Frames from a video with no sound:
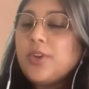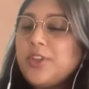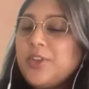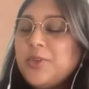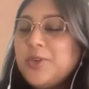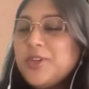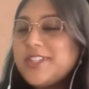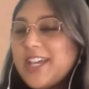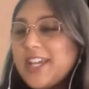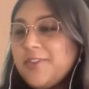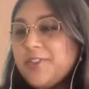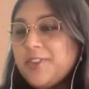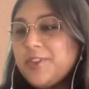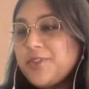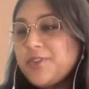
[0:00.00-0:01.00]
you know, it's kind of
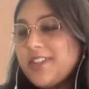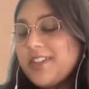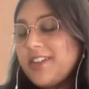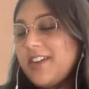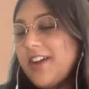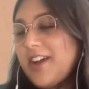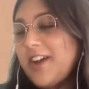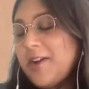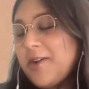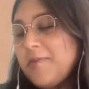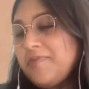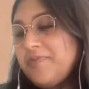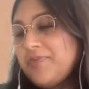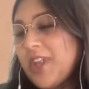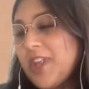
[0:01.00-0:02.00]
interesting.
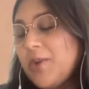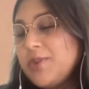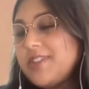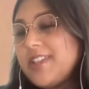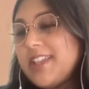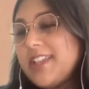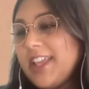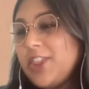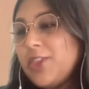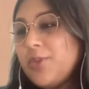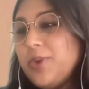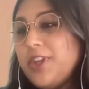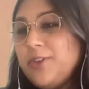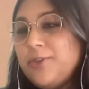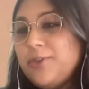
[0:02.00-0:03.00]
I would say like
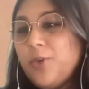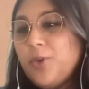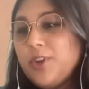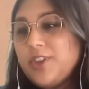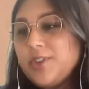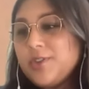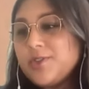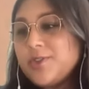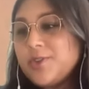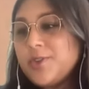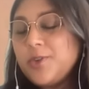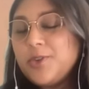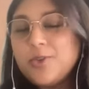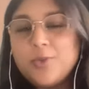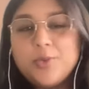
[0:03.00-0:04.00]
3 to 4 years ago,
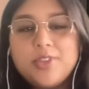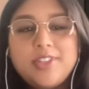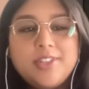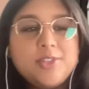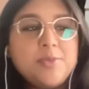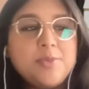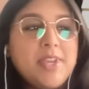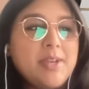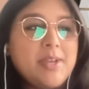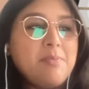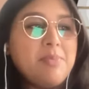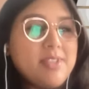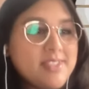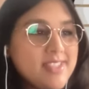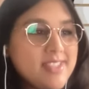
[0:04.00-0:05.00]
you would need to make a
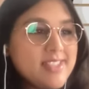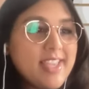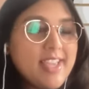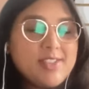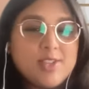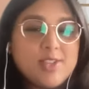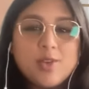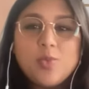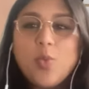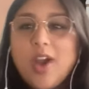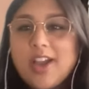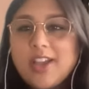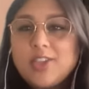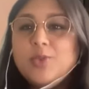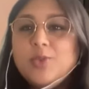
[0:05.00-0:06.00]
business case on
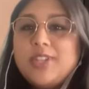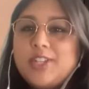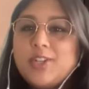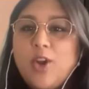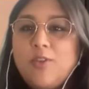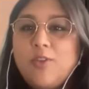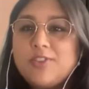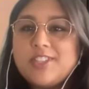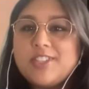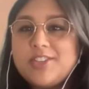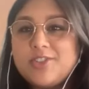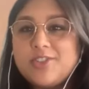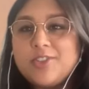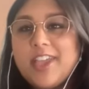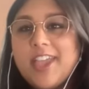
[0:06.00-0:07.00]
why you need
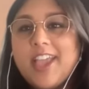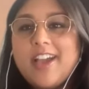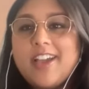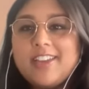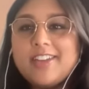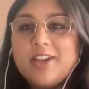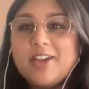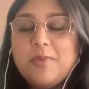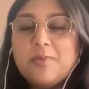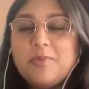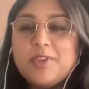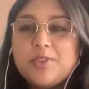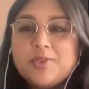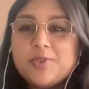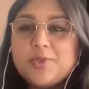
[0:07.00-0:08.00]
conversational AI in
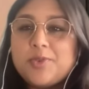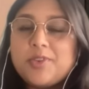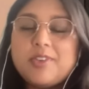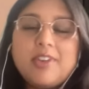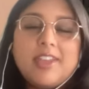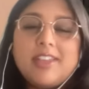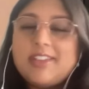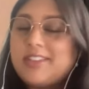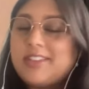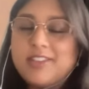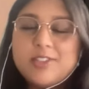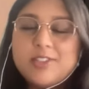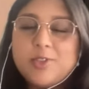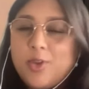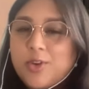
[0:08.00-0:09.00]
companies or in
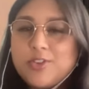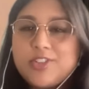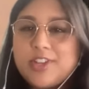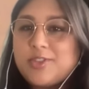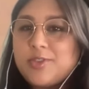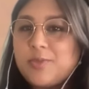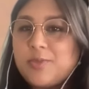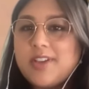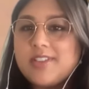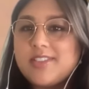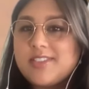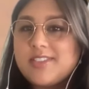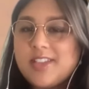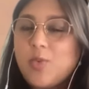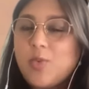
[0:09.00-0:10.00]
these large
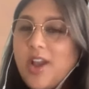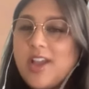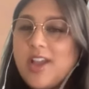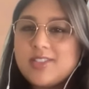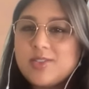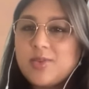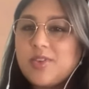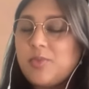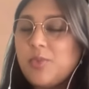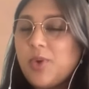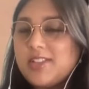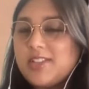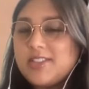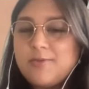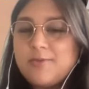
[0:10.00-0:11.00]
enterprises, like why
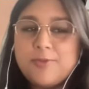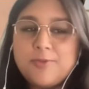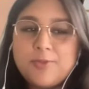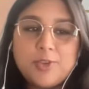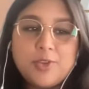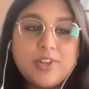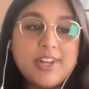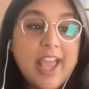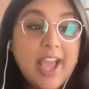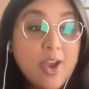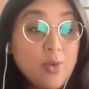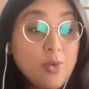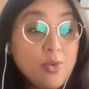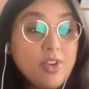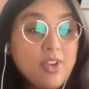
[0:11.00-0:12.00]
it's helpful for you. And
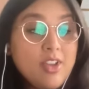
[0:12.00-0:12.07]
now,